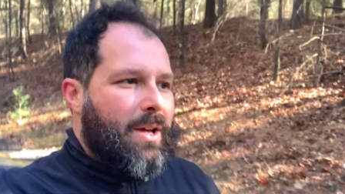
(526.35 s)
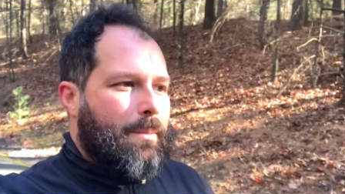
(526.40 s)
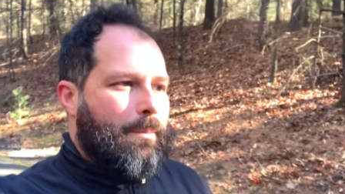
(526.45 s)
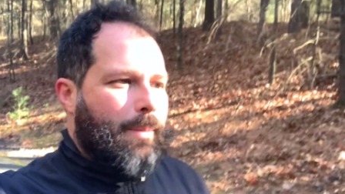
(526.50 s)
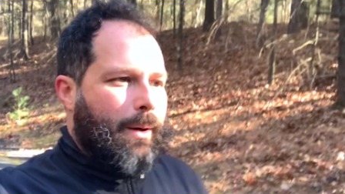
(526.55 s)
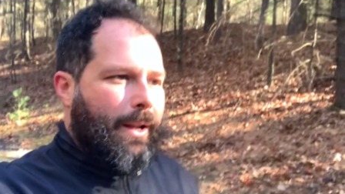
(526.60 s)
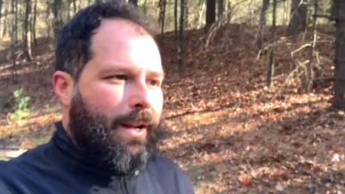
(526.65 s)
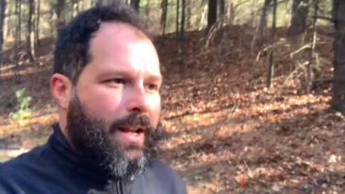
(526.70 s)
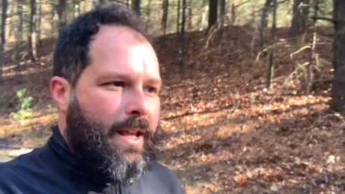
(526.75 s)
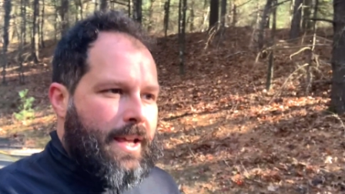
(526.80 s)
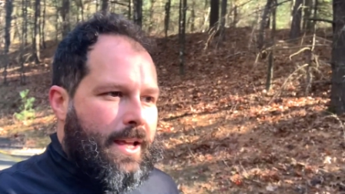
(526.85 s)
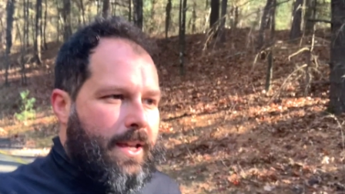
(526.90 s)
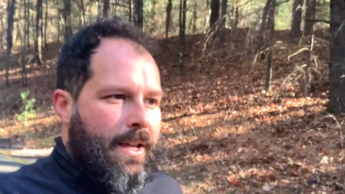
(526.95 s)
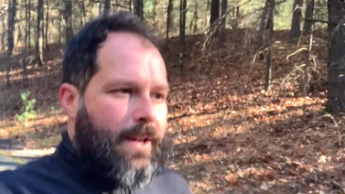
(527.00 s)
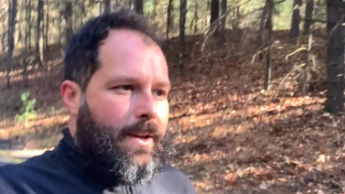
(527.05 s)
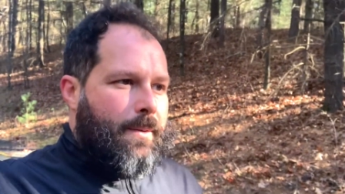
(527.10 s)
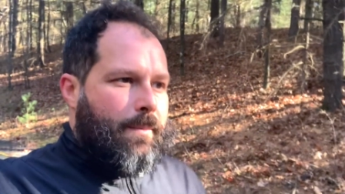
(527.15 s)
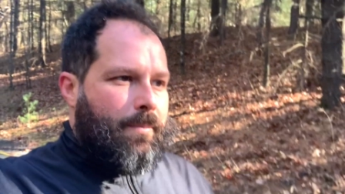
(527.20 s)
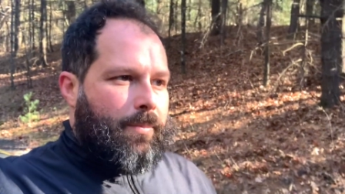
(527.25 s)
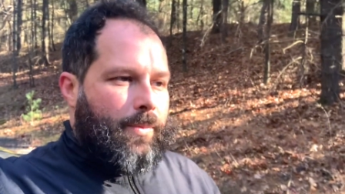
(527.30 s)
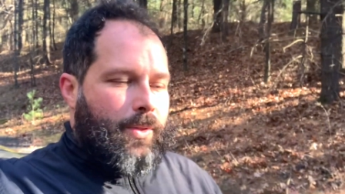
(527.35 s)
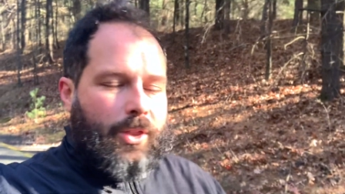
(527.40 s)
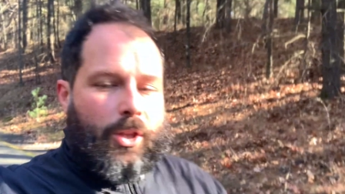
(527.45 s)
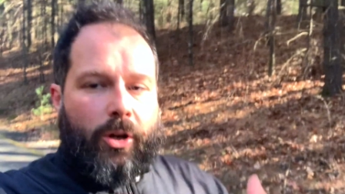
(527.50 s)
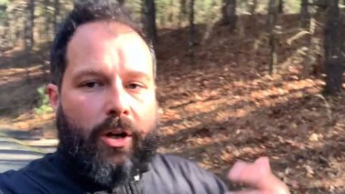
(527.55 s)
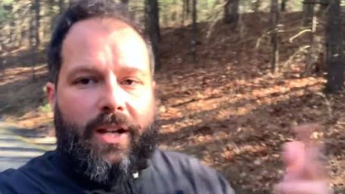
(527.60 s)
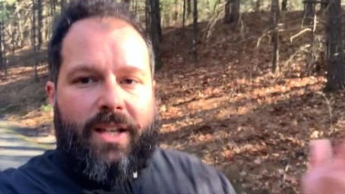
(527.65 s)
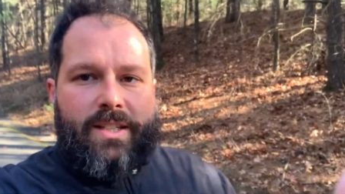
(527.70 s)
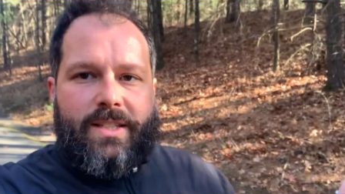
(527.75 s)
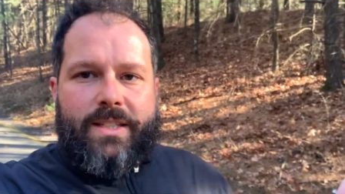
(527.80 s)
But
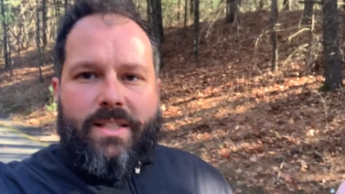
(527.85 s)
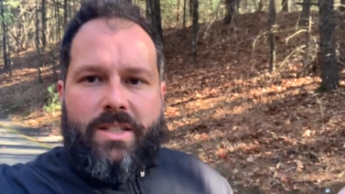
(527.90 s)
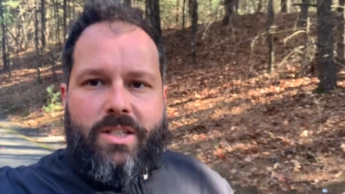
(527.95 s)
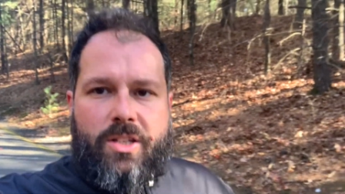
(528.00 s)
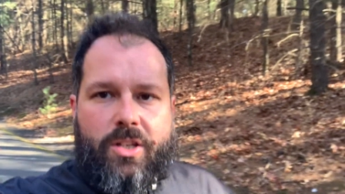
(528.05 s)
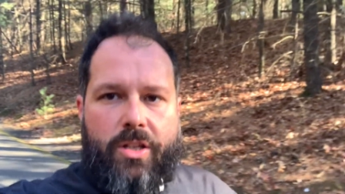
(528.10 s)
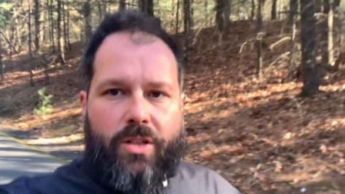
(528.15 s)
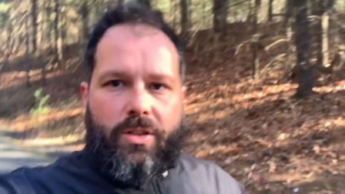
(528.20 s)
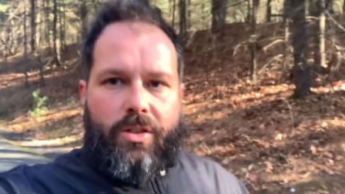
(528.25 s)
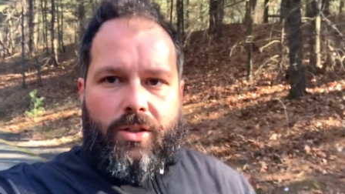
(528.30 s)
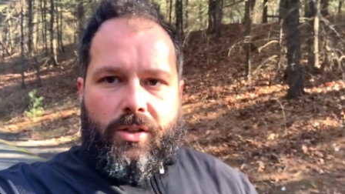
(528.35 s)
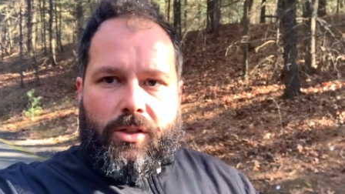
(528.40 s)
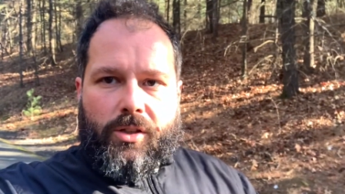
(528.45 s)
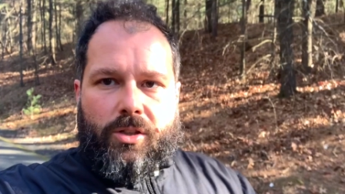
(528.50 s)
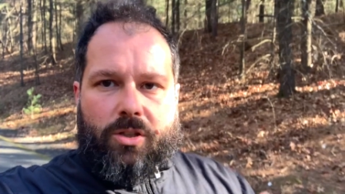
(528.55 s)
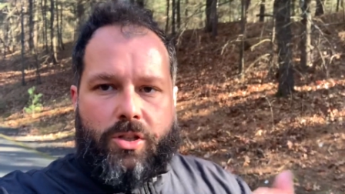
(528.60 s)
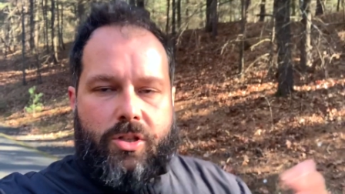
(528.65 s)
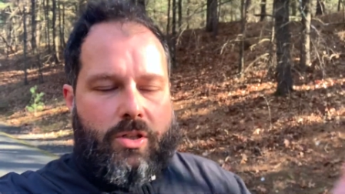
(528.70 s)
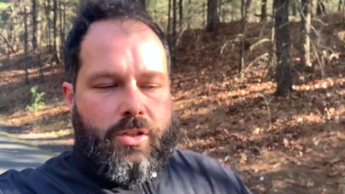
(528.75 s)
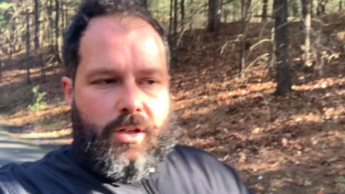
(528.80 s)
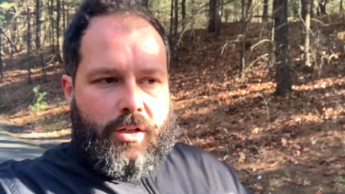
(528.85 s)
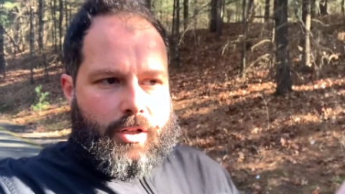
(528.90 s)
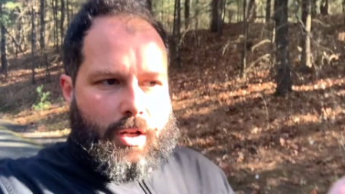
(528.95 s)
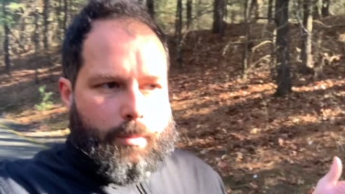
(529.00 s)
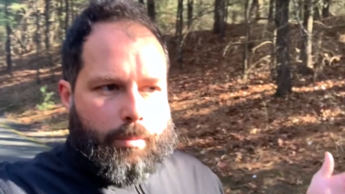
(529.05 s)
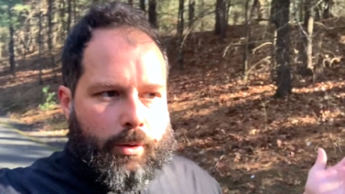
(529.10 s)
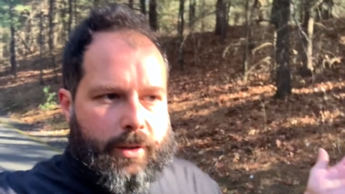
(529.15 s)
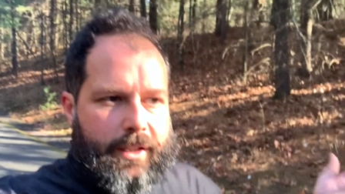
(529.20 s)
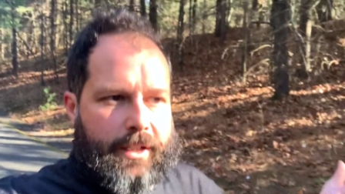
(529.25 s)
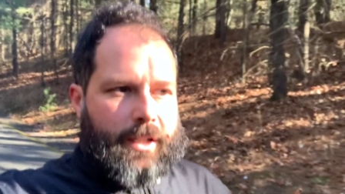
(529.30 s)
there is
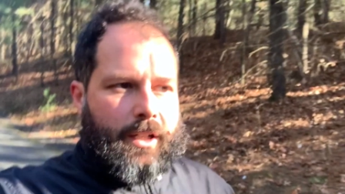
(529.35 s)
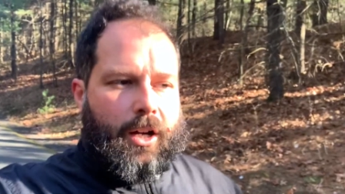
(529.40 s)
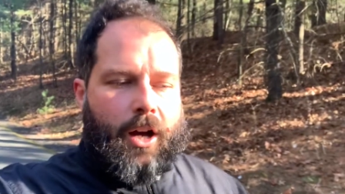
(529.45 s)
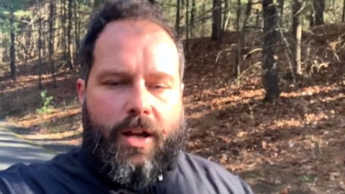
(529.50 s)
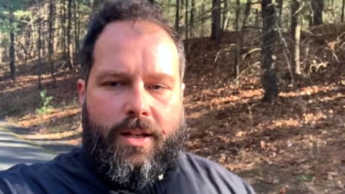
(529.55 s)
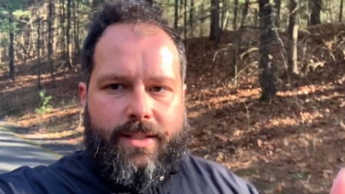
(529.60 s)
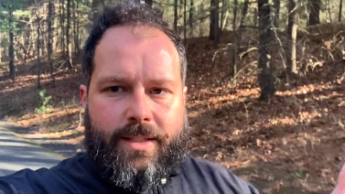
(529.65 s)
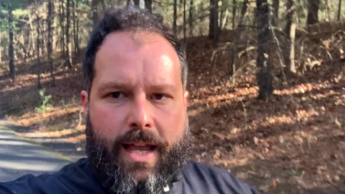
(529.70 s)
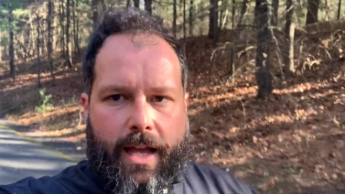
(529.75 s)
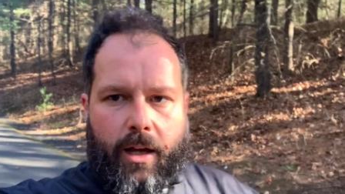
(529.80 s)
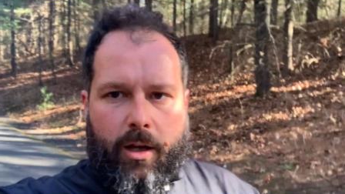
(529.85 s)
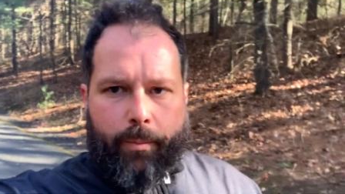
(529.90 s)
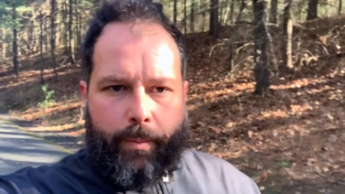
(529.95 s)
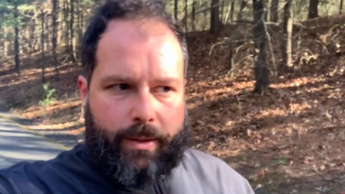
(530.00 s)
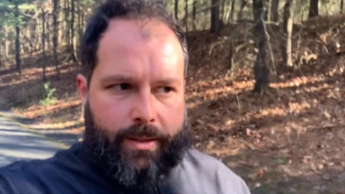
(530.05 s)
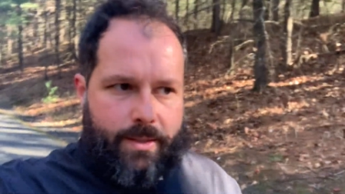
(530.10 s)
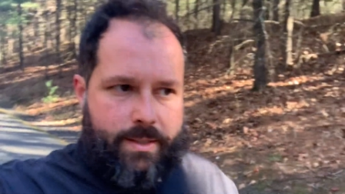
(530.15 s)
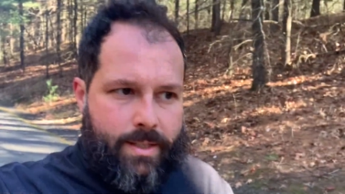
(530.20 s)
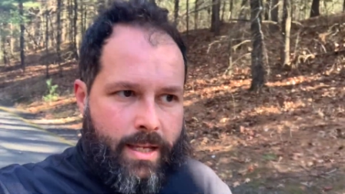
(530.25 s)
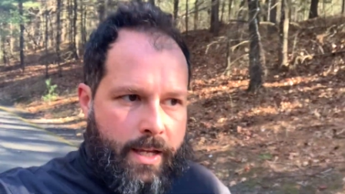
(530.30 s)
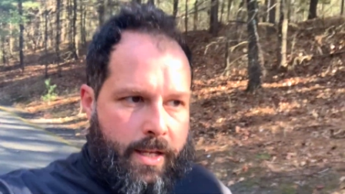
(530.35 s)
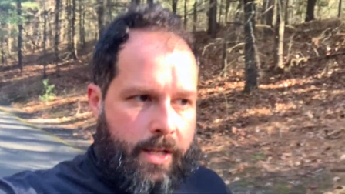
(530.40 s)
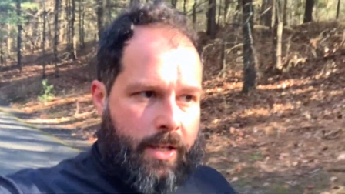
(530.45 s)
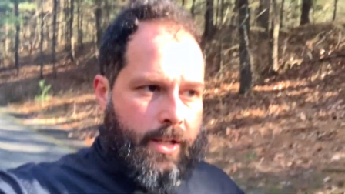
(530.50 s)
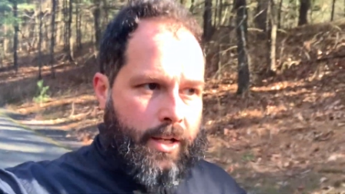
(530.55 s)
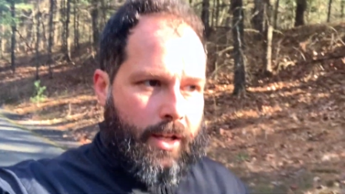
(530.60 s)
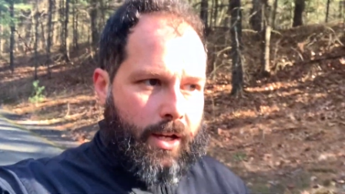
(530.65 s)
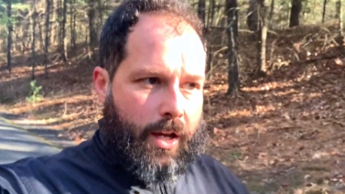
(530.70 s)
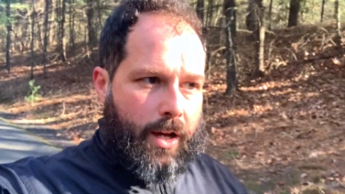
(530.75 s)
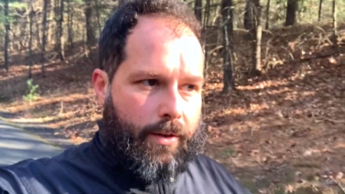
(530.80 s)
completely lost elements
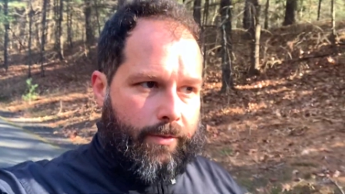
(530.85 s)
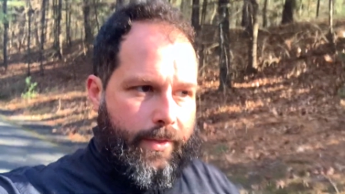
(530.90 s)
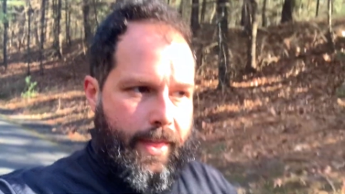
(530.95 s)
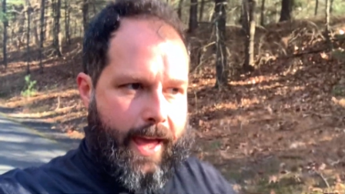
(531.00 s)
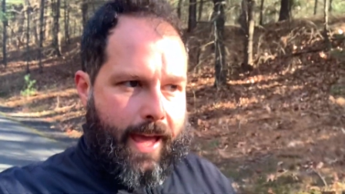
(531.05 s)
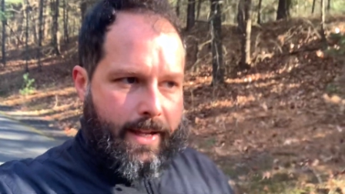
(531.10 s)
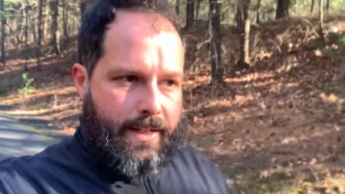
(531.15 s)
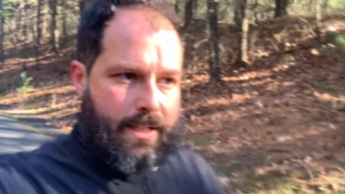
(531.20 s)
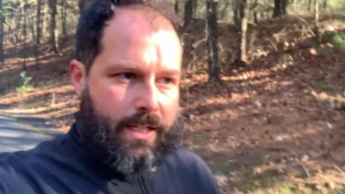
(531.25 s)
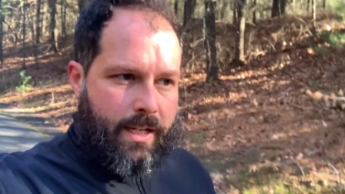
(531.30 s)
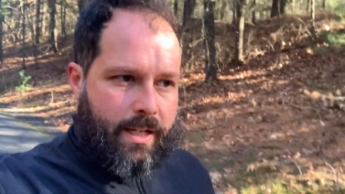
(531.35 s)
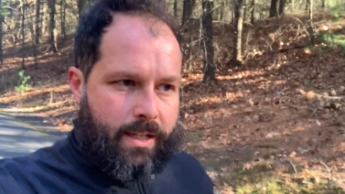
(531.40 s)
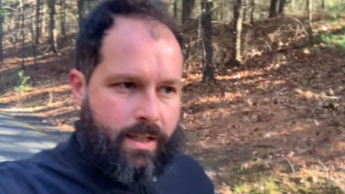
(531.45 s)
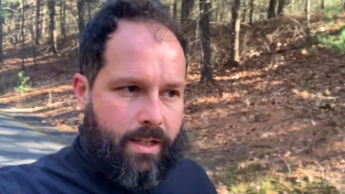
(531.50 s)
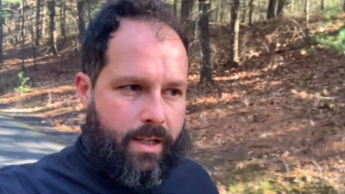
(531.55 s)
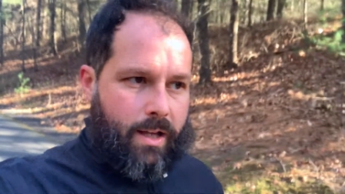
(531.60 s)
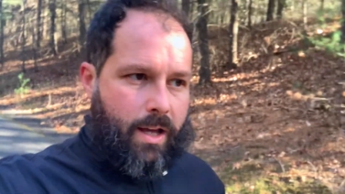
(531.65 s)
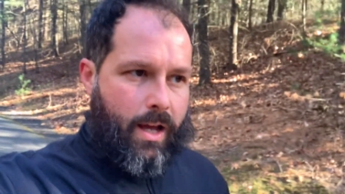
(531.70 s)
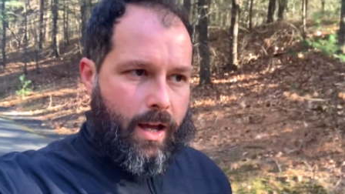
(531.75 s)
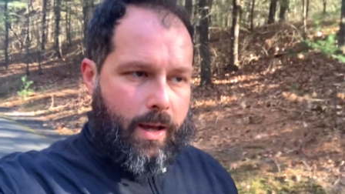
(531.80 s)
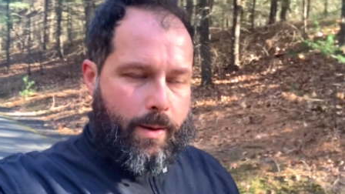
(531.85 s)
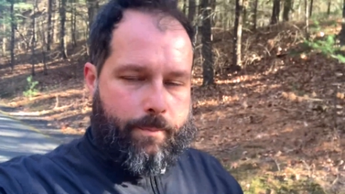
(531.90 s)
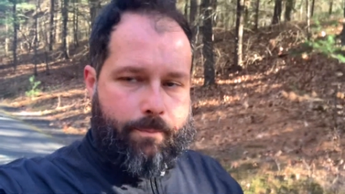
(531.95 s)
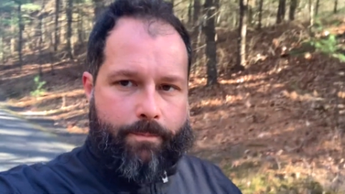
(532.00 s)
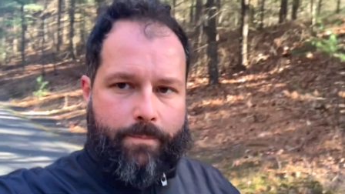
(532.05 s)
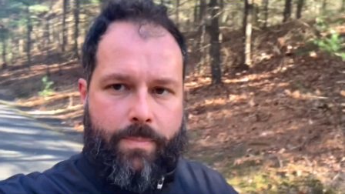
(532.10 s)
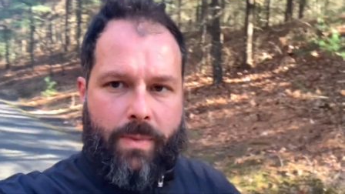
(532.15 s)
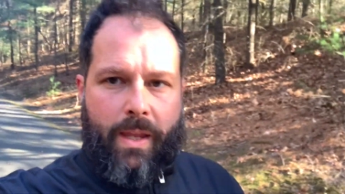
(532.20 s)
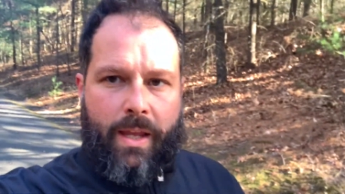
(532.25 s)
of that um,